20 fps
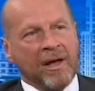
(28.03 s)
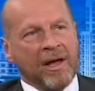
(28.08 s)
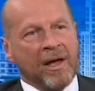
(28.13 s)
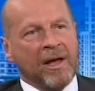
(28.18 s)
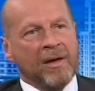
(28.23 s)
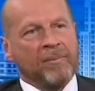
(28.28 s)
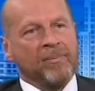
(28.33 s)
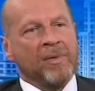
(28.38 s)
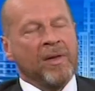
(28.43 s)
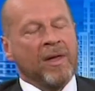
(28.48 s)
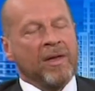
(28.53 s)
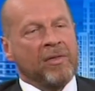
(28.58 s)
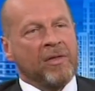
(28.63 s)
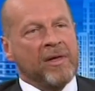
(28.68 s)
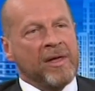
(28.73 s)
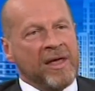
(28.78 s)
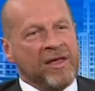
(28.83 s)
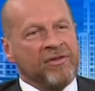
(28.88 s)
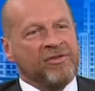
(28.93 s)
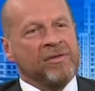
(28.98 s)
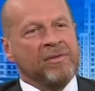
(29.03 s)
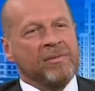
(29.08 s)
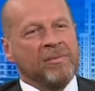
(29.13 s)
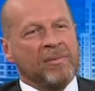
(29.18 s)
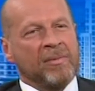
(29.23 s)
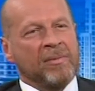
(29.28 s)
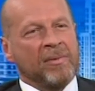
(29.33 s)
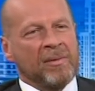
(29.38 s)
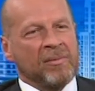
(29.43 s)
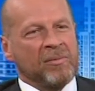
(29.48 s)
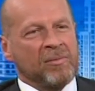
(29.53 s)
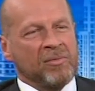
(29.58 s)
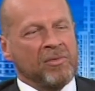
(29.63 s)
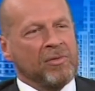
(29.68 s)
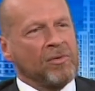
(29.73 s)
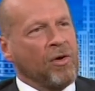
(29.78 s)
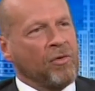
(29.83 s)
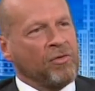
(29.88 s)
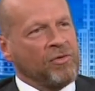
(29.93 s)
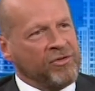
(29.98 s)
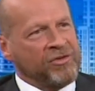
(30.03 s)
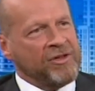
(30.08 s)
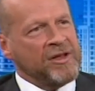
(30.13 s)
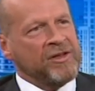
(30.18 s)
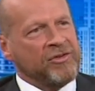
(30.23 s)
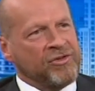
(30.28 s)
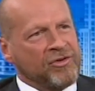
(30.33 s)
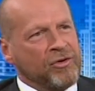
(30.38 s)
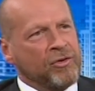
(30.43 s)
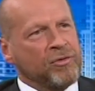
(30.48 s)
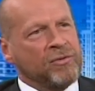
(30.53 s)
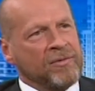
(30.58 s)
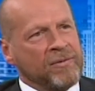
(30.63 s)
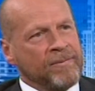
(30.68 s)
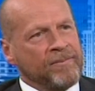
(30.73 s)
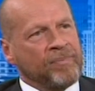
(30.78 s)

Right. That isn't non-seasonal.